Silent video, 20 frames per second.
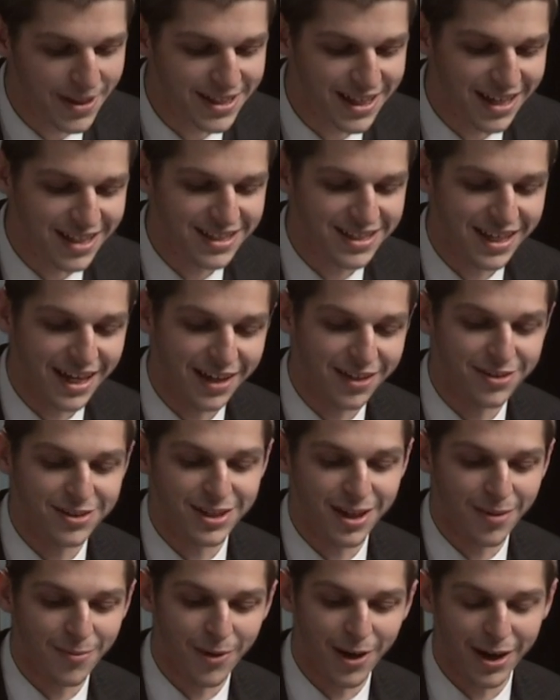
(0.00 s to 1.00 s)
it does take you
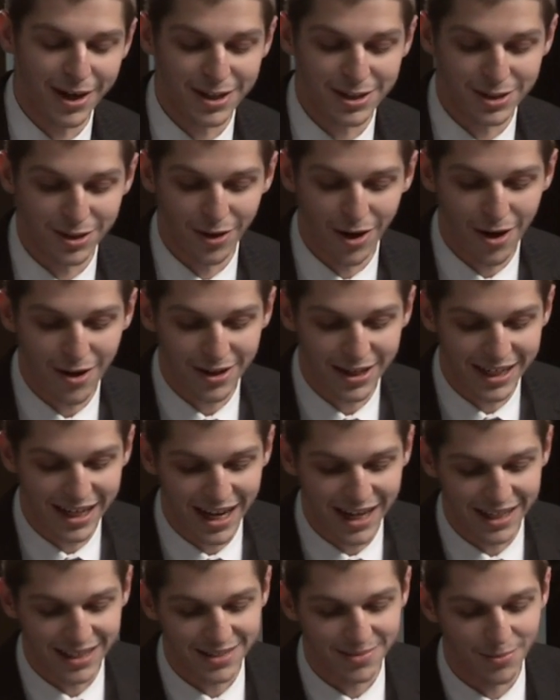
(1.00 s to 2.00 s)
somewhere, because you're already
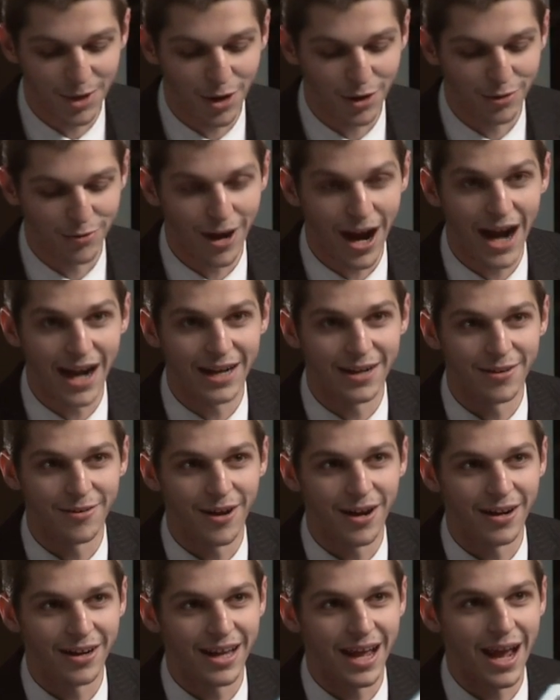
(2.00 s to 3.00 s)
getting some notoriety
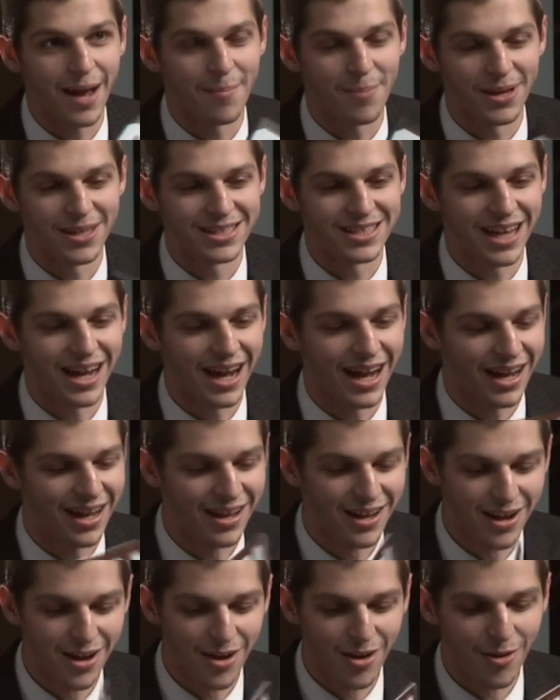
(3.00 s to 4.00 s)
around campus. Uh,
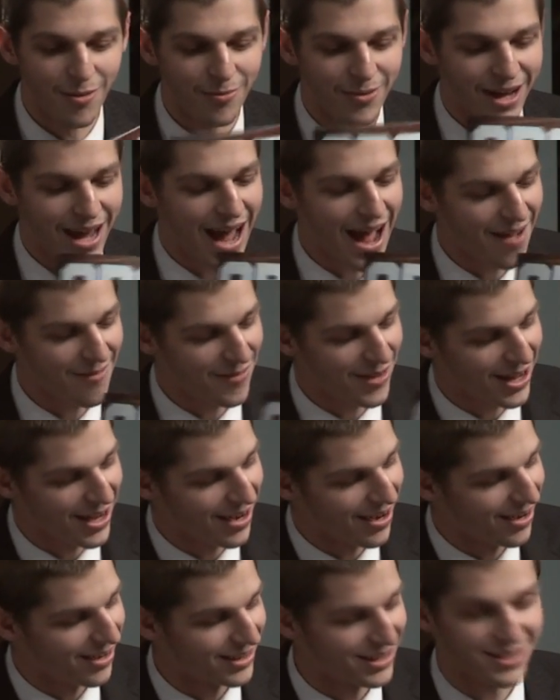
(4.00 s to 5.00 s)
we have
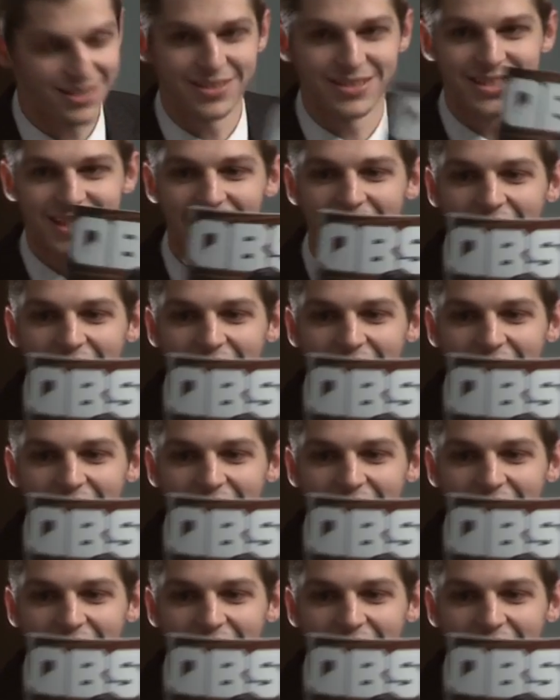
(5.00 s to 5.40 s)
here, this is